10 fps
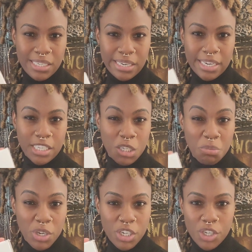to get
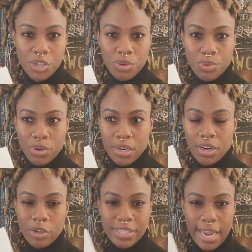smushed
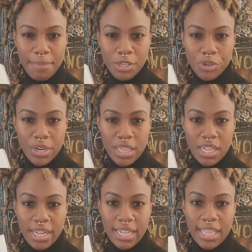or damaged or
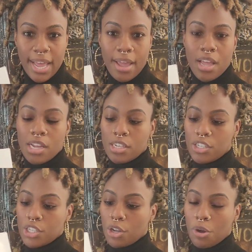anything like that.
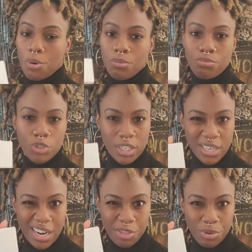So
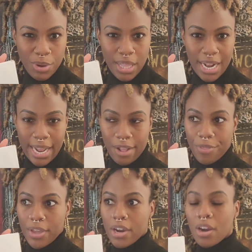just kind of throwing that
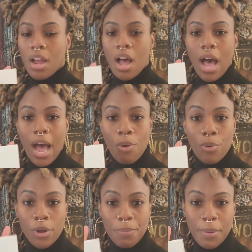out there. I
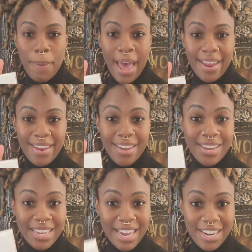will be packing it
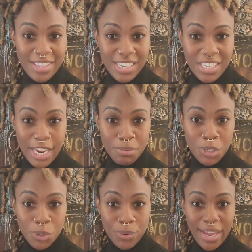again in the same
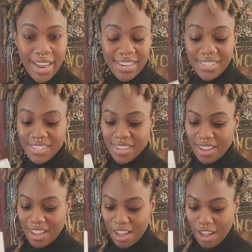suitcase.
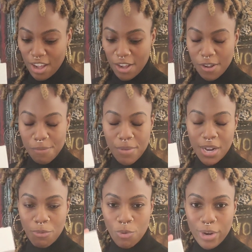And
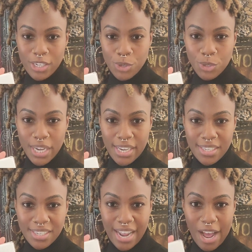I'm going to
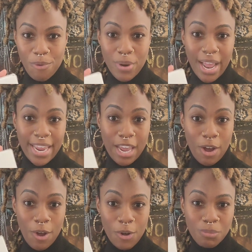test it out when I get
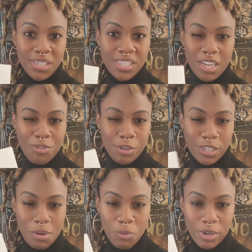home to see if there's
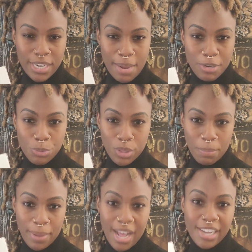any more damage with
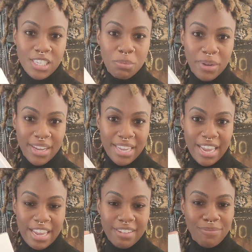the box. But
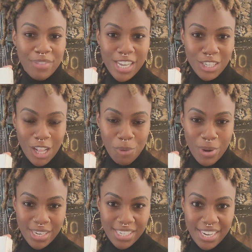again, that's all I
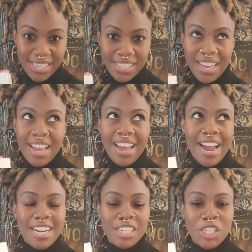wanted to test.
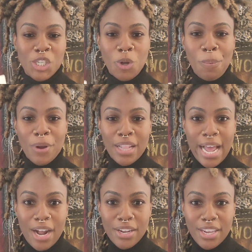And it is super
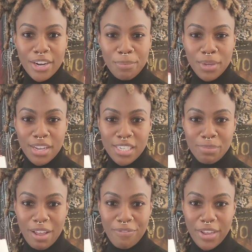loud here because
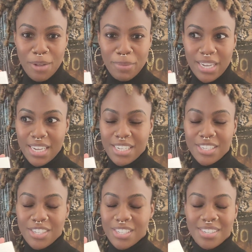my family
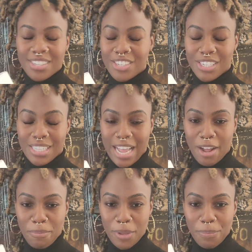is just
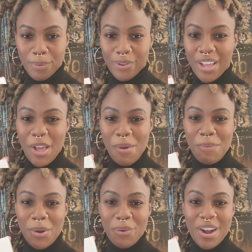loud people.
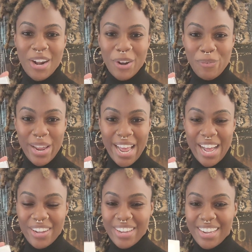But we're on our way
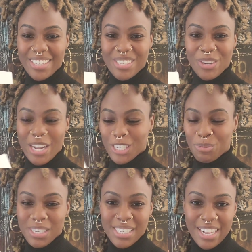out, and so I just
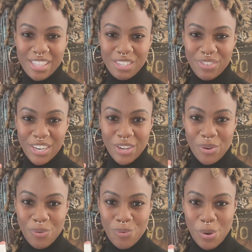wanted to take this
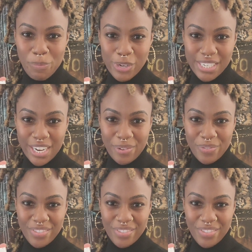video one more time.